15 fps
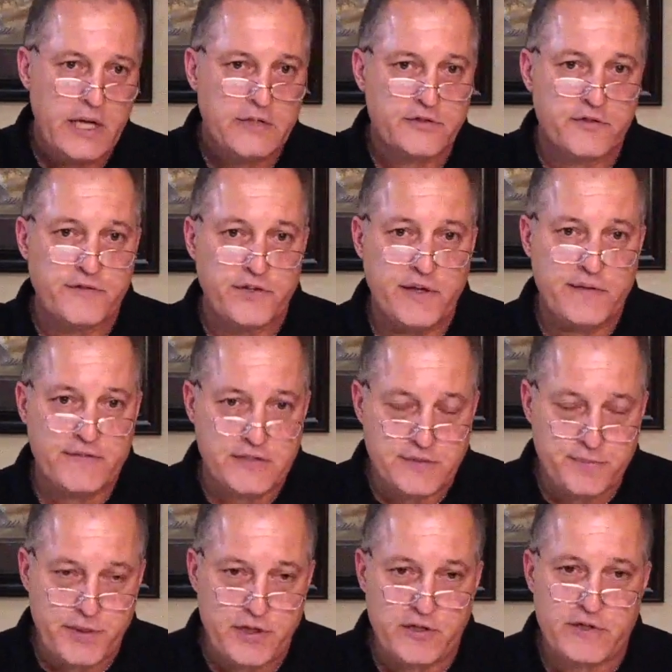So if you don't have the
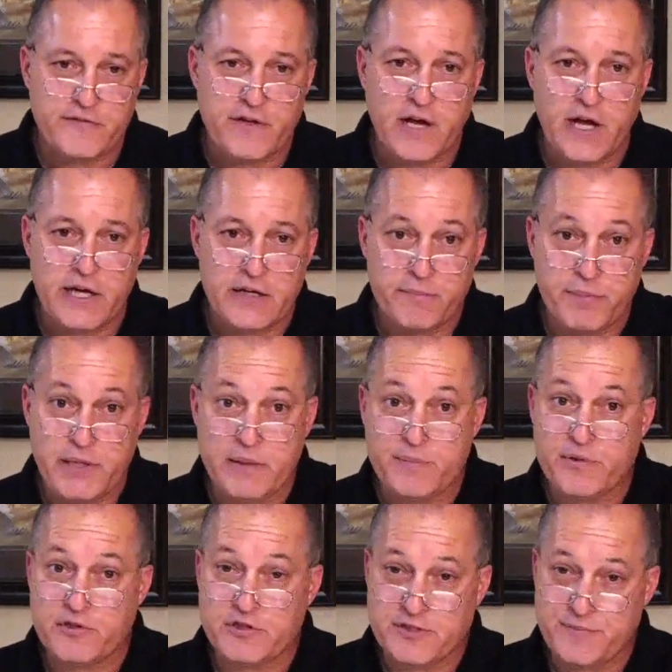Spirit of God and
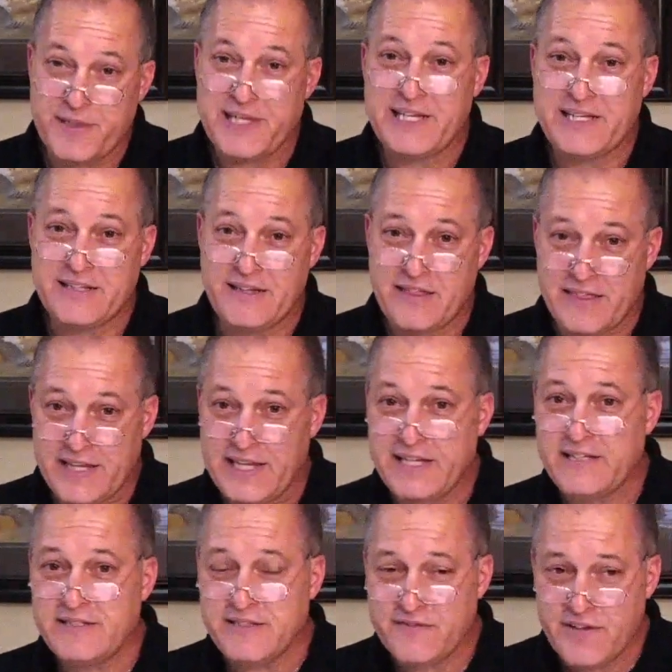people are speaking the
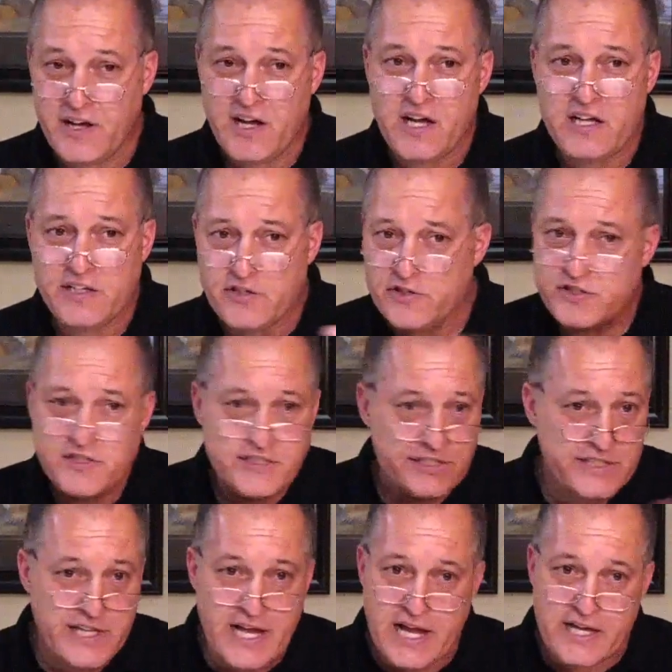things of God, you're just
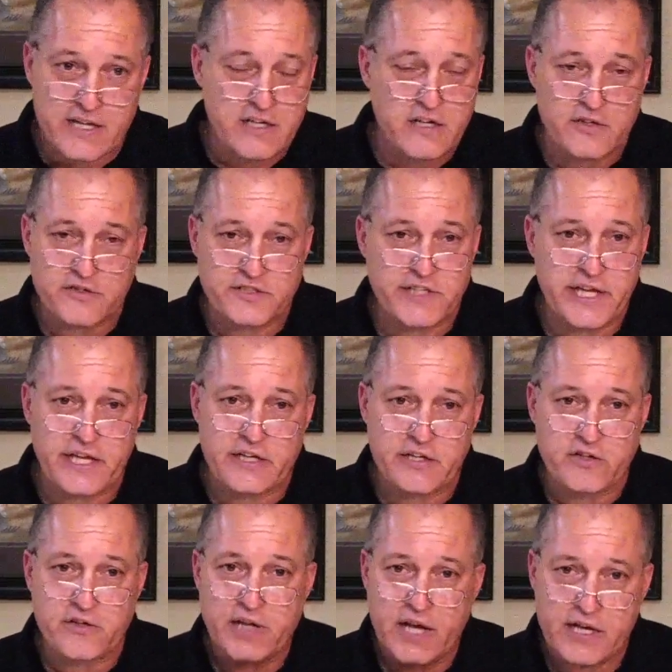not going to understand it.
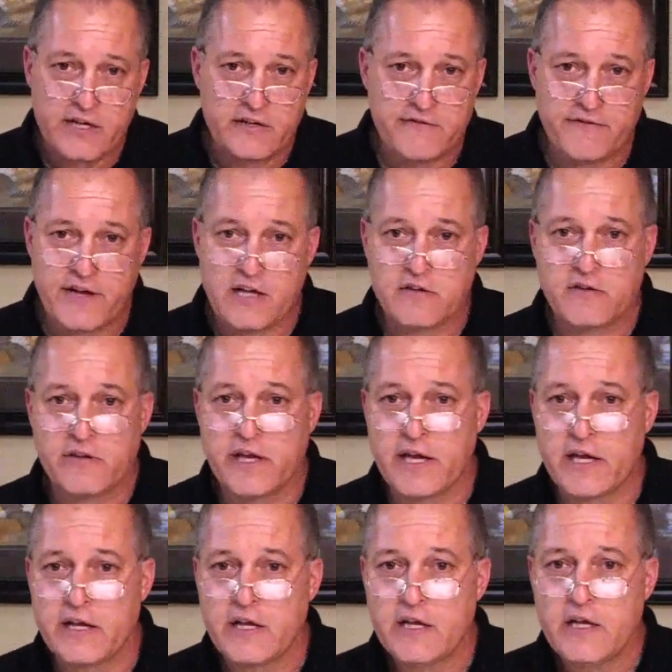You're not going to follow
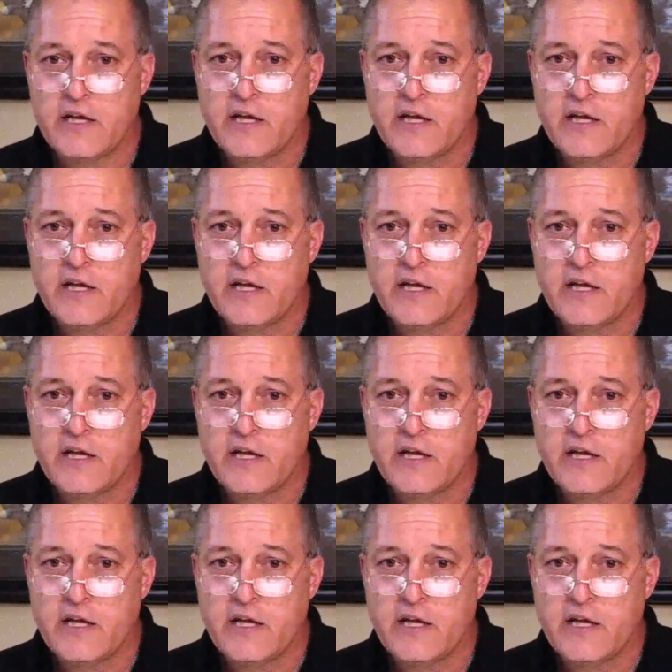that.